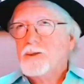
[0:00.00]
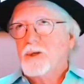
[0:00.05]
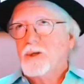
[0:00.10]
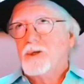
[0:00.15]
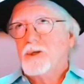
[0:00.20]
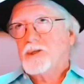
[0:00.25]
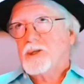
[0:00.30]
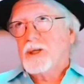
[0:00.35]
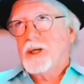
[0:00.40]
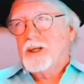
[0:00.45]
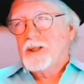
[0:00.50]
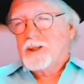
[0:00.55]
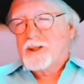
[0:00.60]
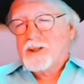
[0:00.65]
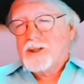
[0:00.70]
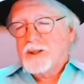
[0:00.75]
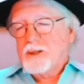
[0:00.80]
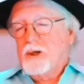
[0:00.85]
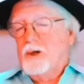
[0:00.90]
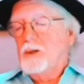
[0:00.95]
So you say
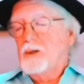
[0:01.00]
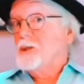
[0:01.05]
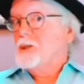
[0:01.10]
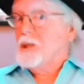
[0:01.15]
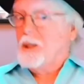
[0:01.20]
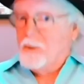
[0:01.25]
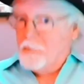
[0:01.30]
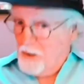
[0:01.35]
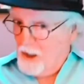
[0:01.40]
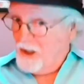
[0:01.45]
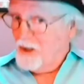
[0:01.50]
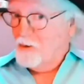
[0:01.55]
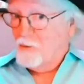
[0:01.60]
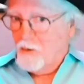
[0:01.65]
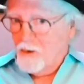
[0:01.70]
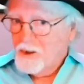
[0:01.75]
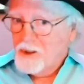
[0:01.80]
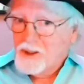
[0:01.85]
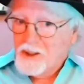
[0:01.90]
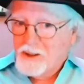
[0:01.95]
it's all the same
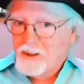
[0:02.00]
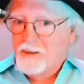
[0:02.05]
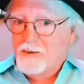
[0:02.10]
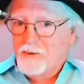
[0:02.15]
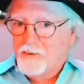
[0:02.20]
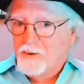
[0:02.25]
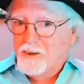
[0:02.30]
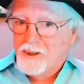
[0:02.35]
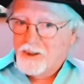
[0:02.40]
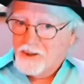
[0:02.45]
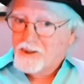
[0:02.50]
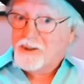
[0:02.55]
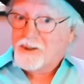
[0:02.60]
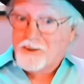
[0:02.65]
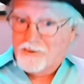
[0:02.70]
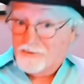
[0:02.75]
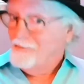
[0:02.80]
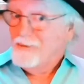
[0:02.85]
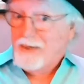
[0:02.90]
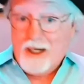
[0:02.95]
language, which
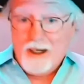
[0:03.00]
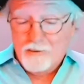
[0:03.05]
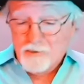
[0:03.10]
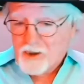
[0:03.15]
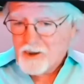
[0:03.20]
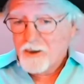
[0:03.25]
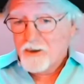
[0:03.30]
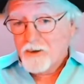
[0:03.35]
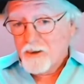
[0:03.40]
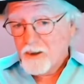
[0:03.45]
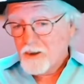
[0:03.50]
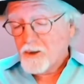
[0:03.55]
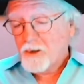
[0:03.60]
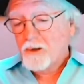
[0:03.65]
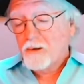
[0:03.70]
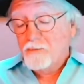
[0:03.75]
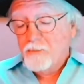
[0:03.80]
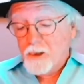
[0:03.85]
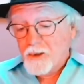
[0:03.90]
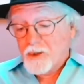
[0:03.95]
is absolutely
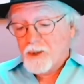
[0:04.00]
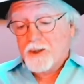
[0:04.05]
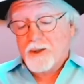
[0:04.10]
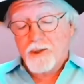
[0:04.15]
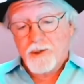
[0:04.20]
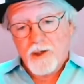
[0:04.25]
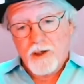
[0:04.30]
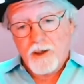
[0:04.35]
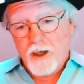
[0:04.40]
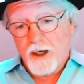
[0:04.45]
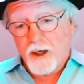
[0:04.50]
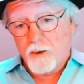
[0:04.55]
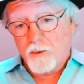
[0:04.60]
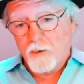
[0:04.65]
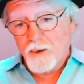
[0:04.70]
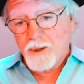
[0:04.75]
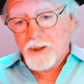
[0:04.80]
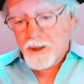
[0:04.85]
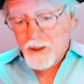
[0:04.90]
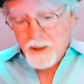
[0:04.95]
true. Music is a
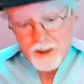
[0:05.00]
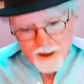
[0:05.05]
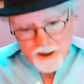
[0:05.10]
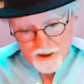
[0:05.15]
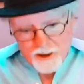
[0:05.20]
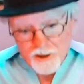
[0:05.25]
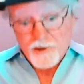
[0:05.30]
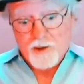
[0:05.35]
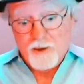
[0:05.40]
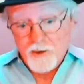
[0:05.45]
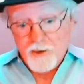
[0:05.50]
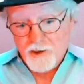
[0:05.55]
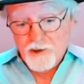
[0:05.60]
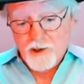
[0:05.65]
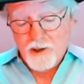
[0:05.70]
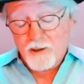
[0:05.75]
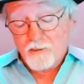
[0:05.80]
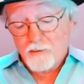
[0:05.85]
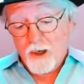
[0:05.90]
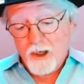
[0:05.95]
language, and it is all
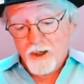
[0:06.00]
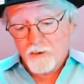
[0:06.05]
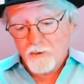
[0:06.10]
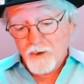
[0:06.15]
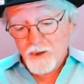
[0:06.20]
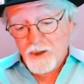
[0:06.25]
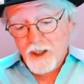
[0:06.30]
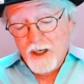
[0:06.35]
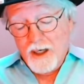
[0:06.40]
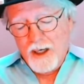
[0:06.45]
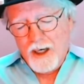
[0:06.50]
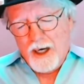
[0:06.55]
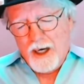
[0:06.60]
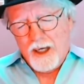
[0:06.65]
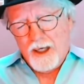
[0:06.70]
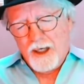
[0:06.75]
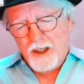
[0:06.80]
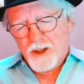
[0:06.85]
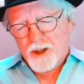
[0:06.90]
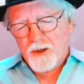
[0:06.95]
the same language.
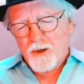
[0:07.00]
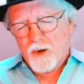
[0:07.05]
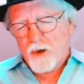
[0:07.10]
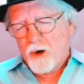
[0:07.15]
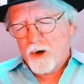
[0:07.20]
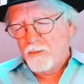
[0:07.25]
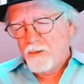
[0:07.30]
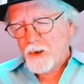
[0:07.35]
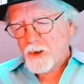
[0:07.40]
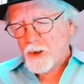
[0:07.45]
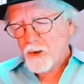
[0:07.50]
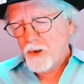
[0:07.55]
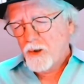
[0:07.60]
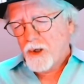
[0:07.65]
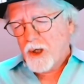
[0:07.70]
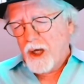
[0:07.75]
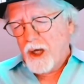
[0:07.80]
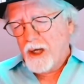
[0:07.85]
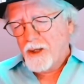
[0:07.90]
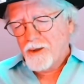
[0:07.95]
I guess you could almost
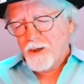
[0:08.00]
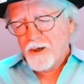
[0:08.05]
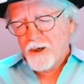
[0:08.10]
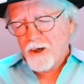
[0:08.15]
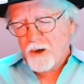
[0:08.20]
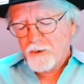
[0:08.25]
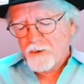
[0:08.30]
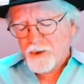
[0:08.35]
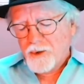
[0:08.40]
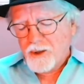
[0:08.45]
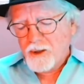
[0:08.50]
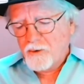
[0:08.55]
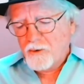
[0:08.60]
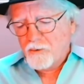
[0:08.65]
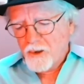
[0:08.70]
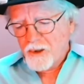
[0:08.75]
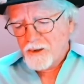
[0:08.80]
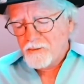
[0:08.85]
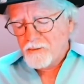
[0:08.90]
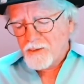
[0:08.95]
look at the notes and
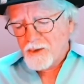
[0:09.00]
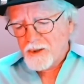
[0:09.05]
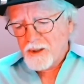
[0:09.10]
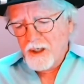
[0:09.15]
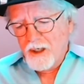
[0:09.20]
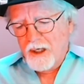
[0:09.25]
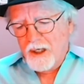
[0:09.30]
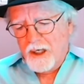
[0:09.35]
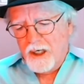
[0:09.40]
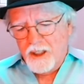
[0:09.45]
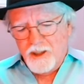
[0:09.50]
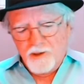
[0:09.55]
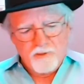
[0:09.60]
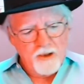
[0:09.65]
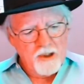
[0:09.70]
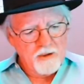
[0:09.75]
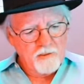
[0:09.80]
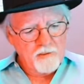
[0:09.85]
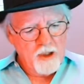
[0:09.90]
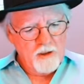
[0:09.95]
the rhythms
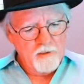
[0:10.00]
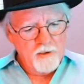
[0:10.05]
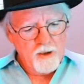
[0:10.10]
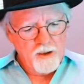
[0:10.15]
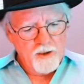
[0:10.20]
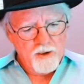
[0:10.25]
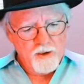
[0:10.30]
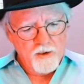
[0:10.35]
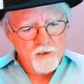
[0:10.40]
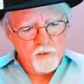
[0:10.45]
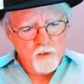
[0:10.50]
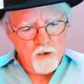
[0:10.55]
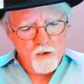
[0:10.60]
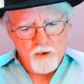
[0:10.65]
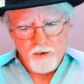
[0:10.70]
as being maybe the